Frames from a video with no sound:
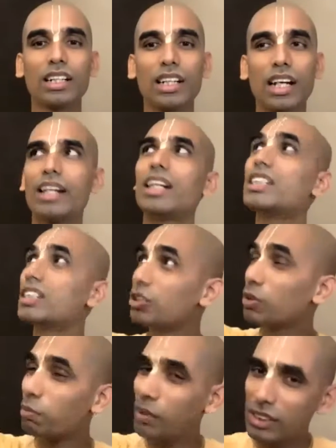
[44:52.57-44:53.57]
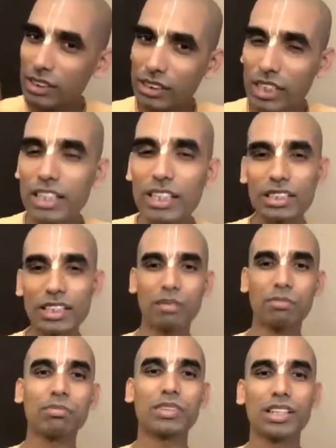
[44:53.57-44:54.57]
Unless you personally
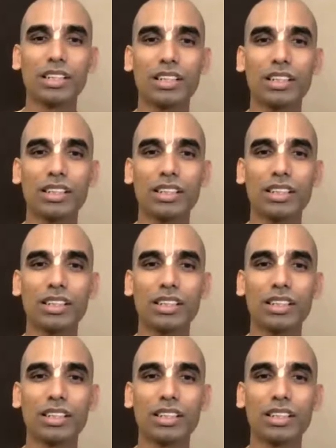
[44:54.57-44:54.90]
come